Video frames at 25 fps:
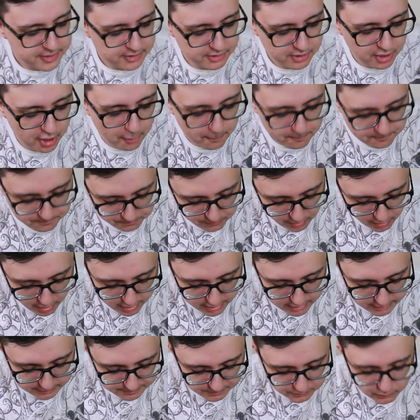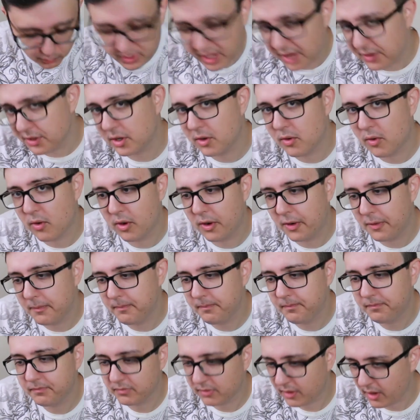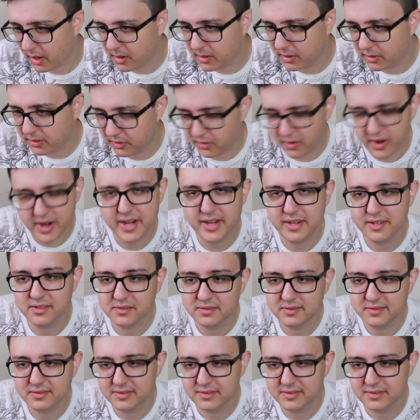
So without the corn, great.